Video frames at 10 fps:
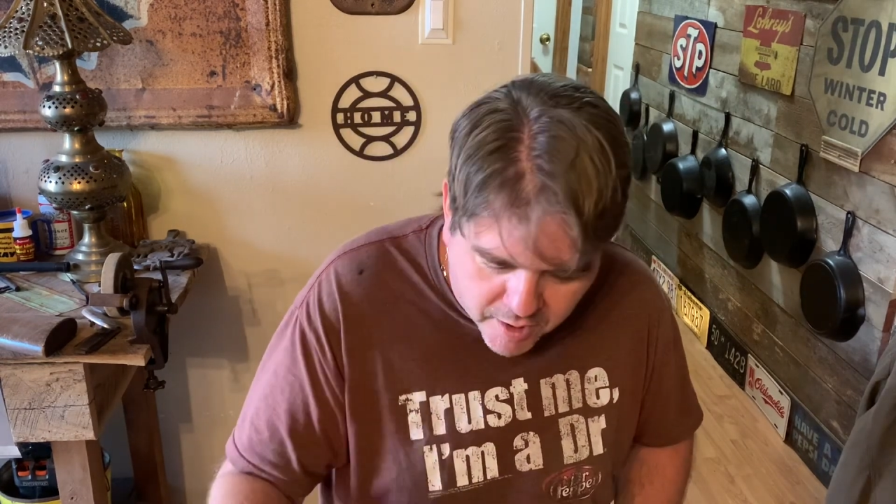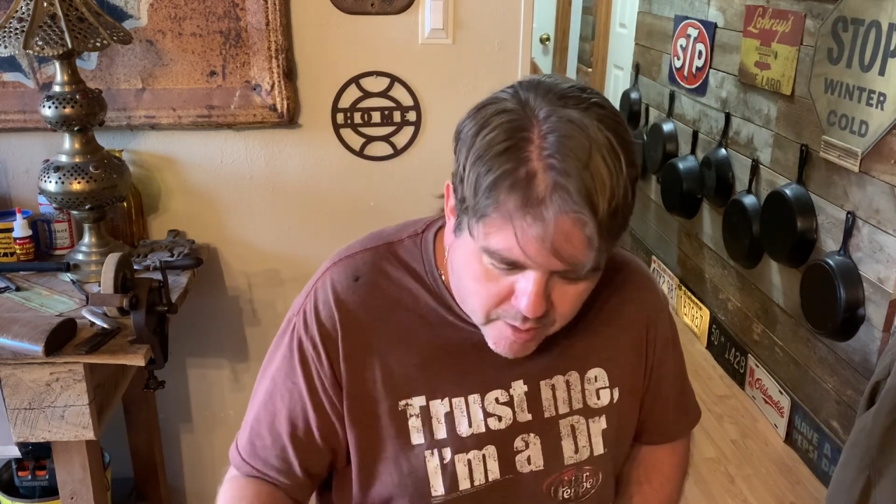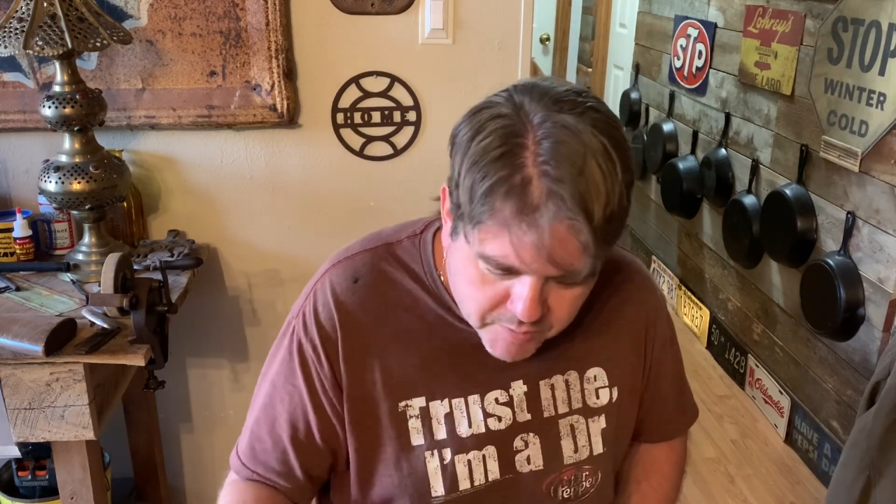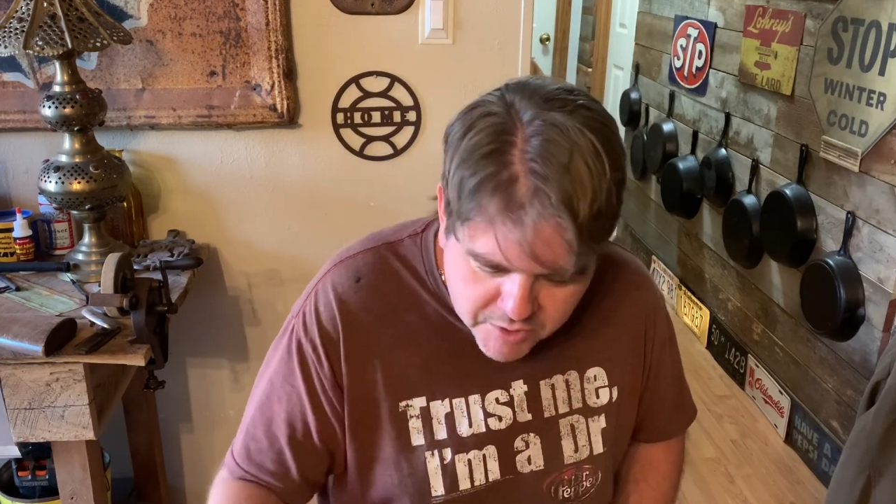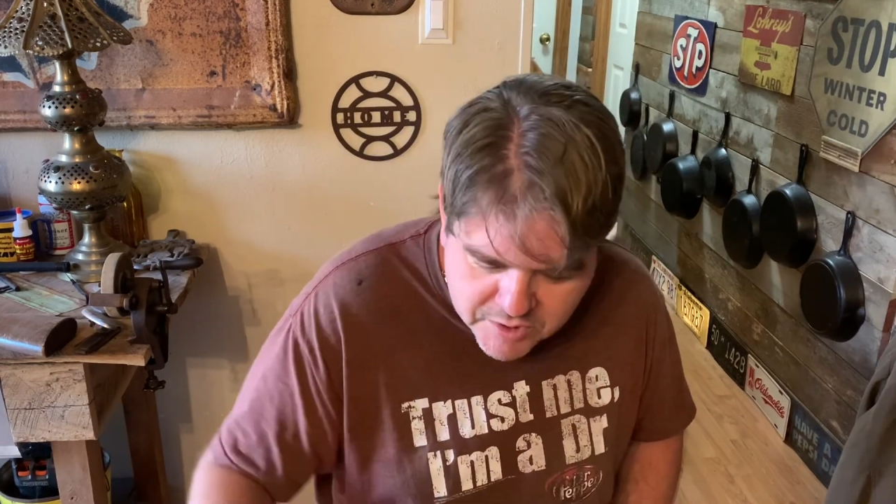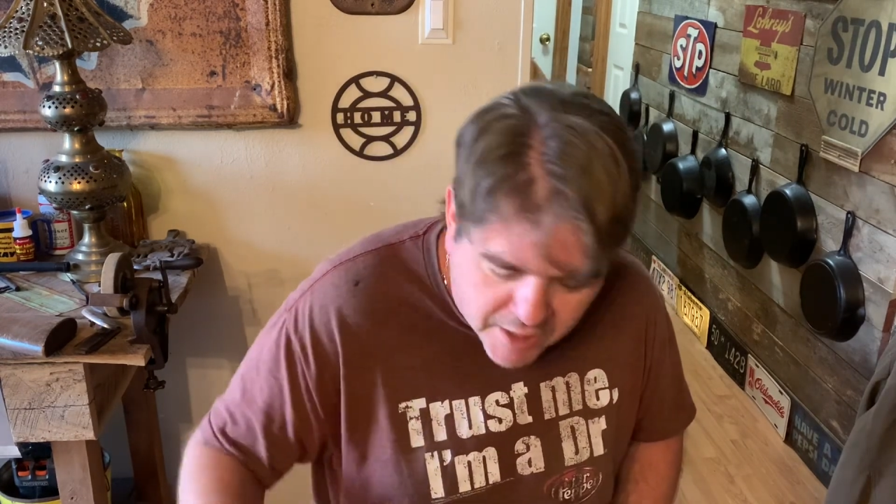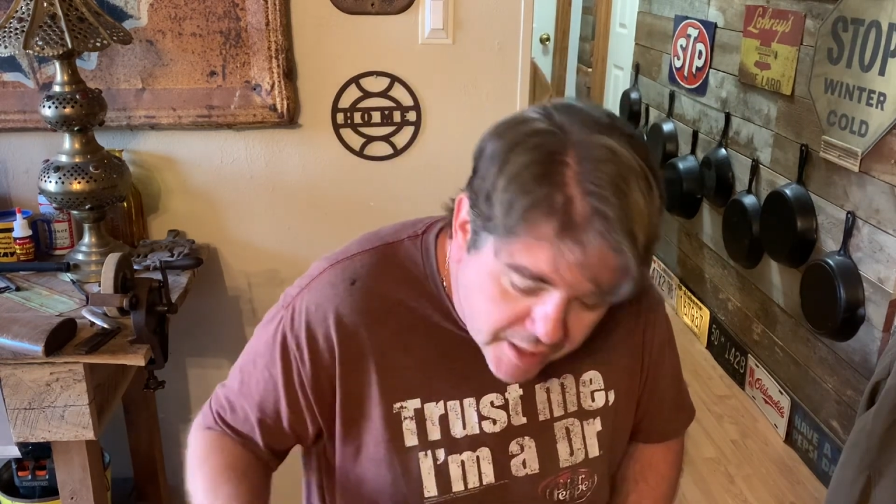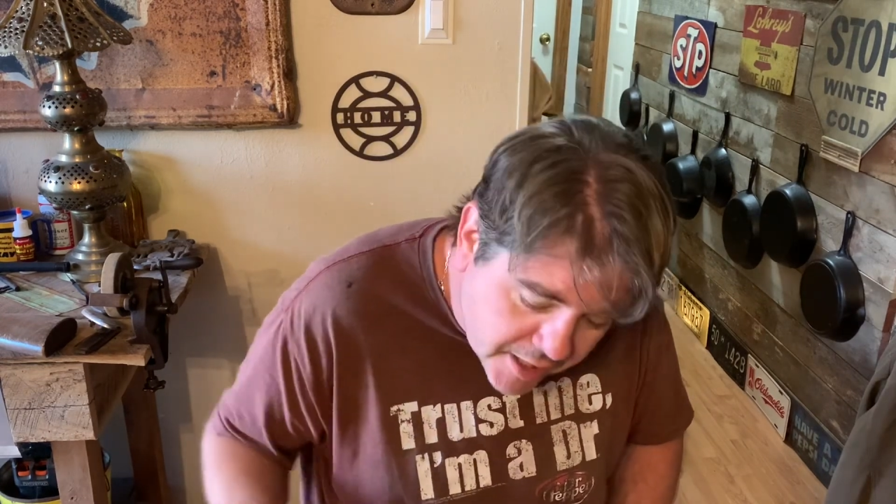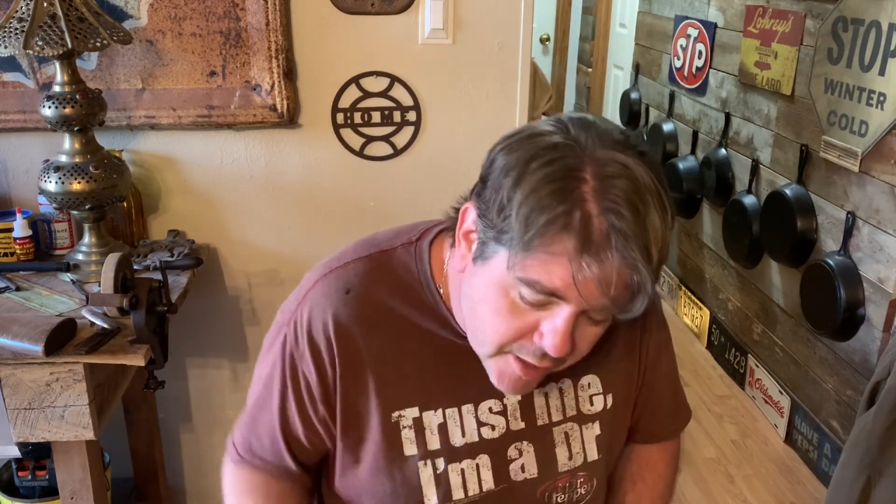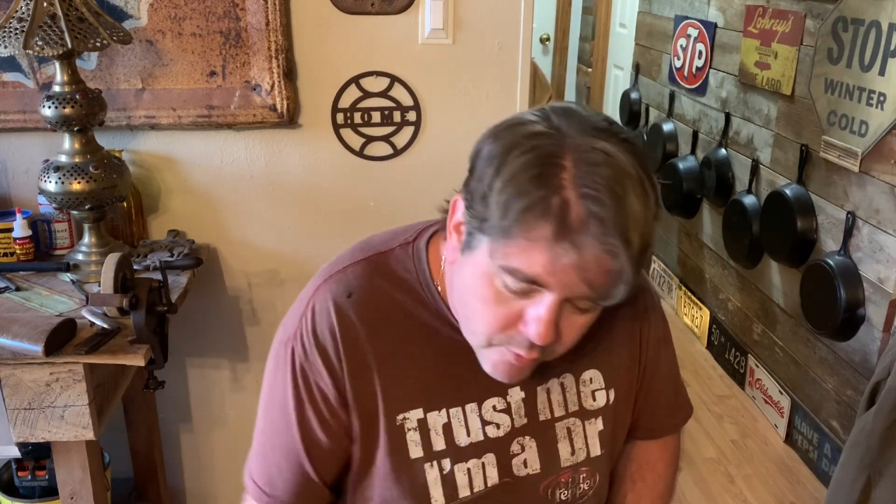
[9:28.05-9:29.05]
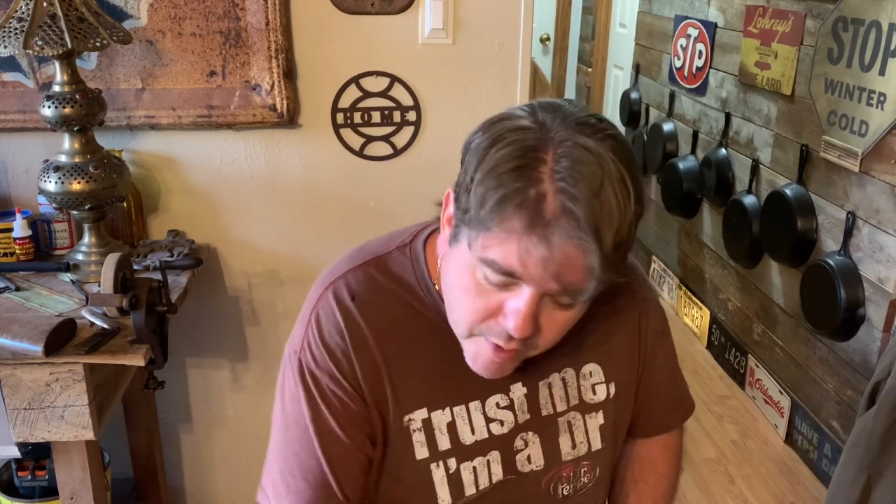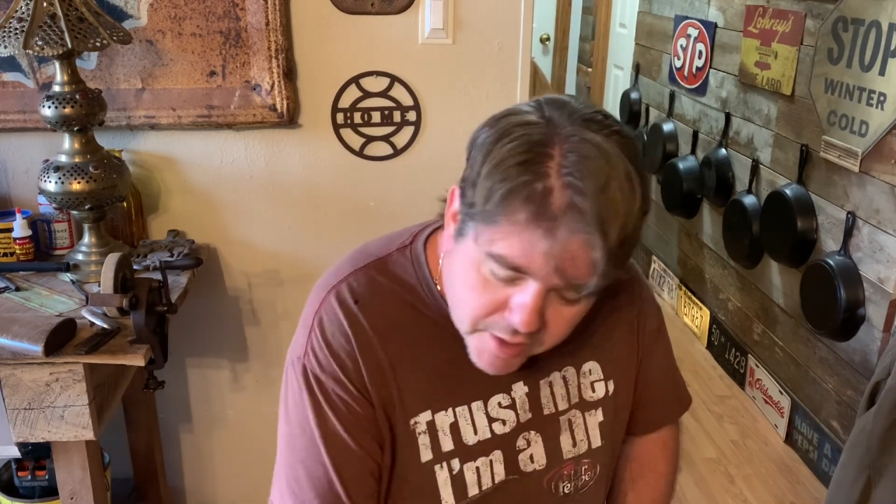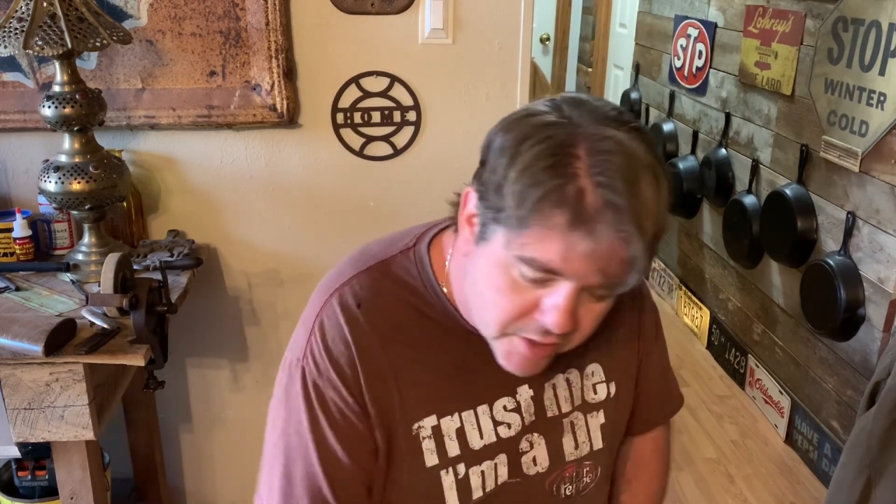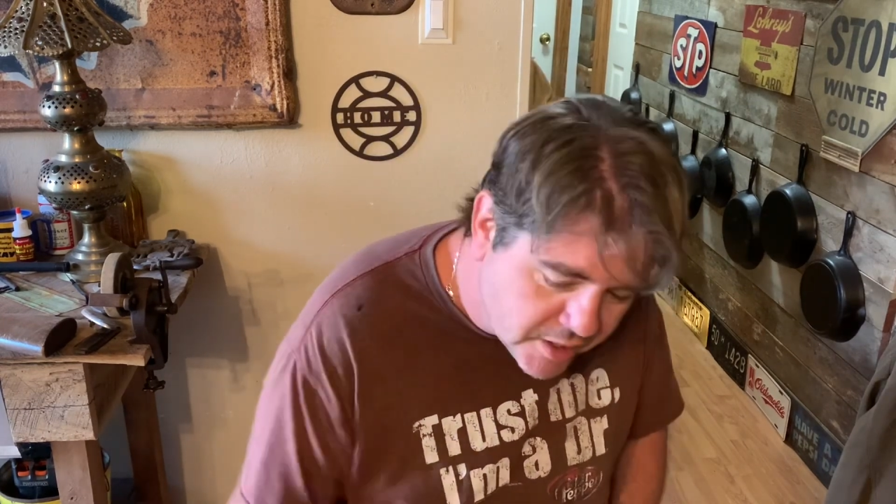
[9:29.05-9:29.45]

I'm just saying he reached